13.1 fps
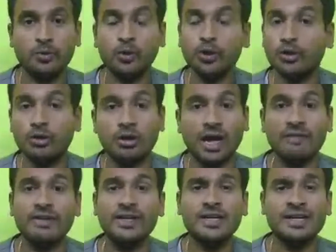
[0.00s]
We do not have
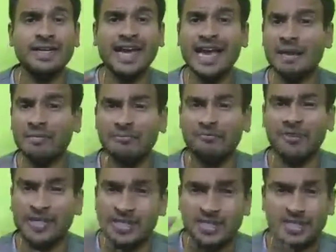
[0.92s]
any damn
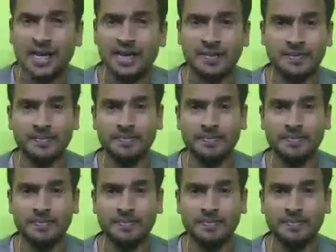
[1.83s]
fixed time.